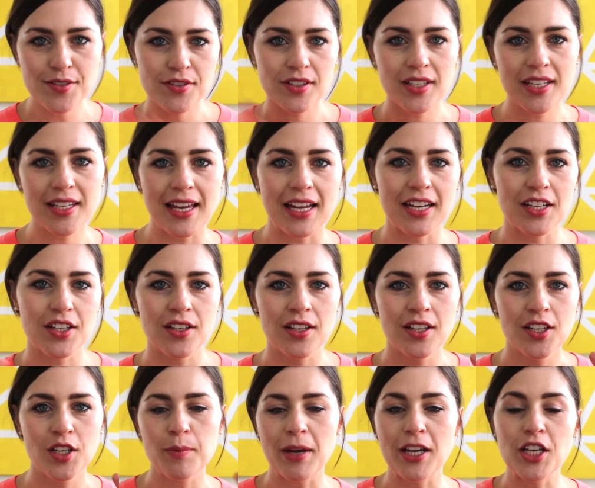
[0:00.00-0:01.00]

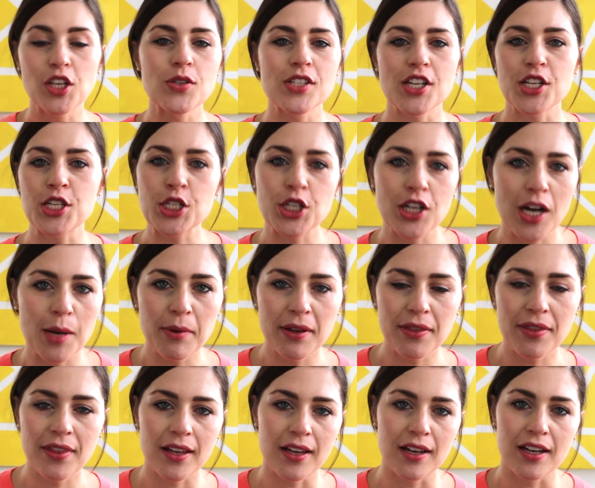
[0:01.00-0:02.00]
you might use a scrub
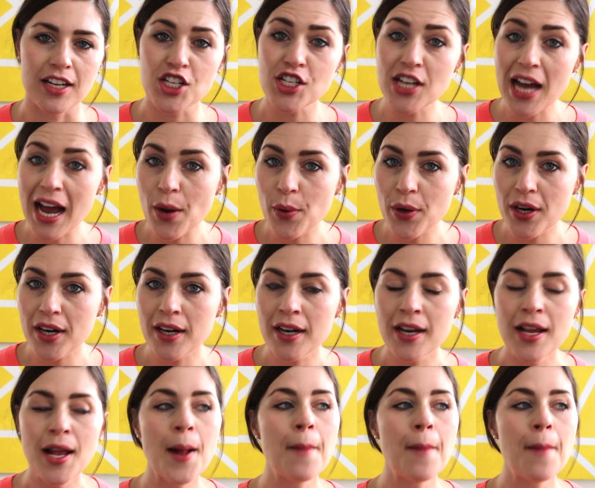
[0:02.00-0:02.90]
in the shower.